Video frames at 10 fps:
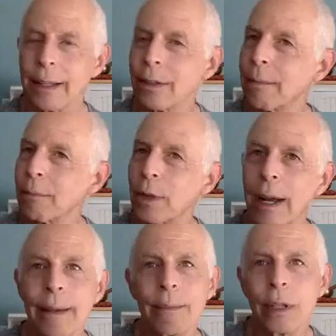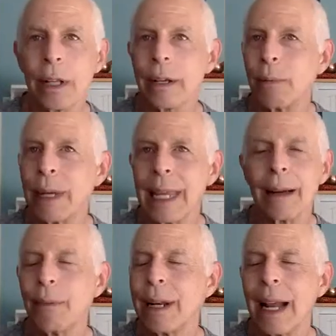And sometimes, like,
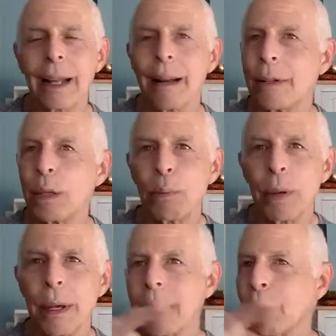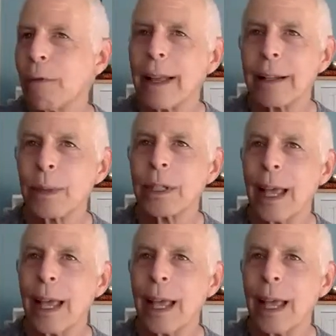we're not going to just pick someone randomly,